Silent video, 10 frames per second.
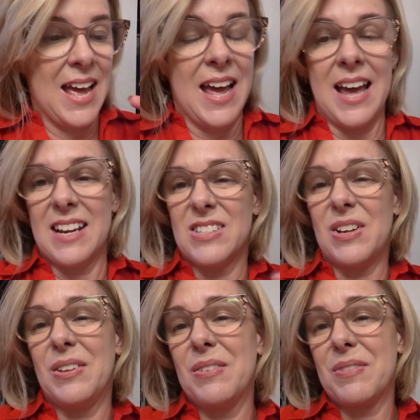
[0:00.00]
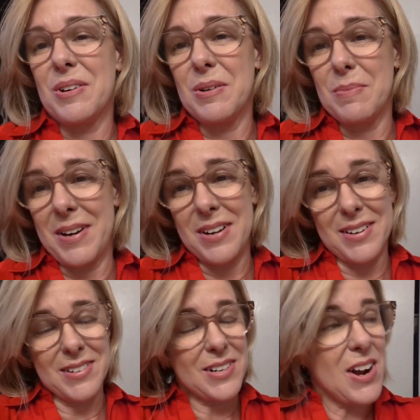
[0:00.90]
and it's all over my
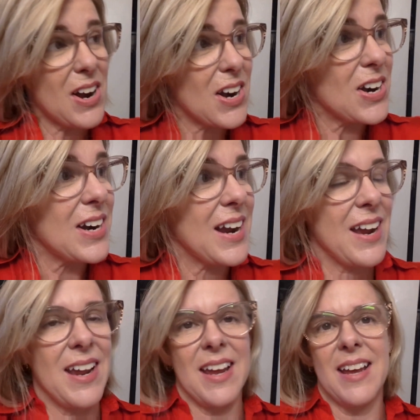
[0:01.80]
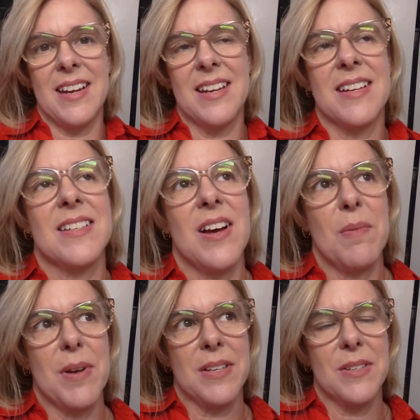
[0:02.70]
daughter's car, and it is a
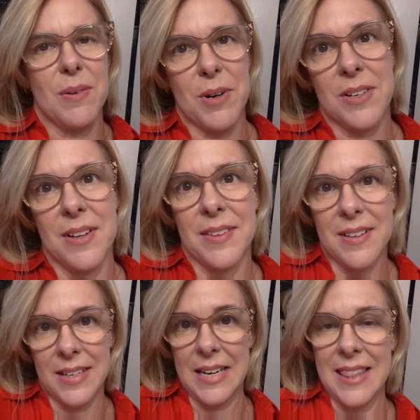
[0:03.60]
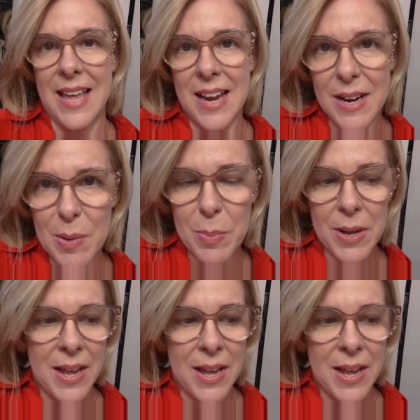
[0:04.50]
hot mess. So I worked on cleaning that up,